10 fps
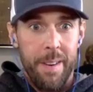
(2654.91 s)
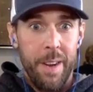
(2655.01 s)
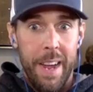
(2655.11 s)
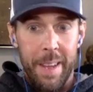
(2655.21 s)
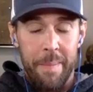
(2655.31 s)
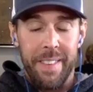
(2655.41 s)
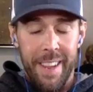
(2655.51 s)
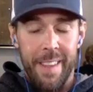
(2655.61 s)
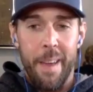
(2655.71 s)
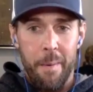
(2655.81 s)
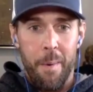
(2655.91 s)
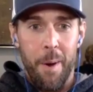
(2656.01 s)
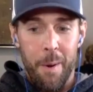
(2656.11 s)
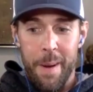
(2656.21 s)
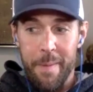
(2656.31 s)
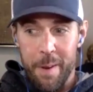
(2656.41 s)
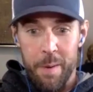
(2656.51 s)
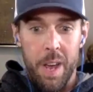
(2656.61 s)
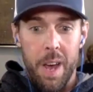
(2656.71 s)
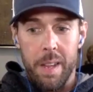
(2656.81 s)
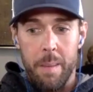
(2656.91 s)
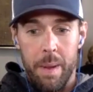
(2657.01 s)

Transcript: You know, I kept seeing that word whenever you were talking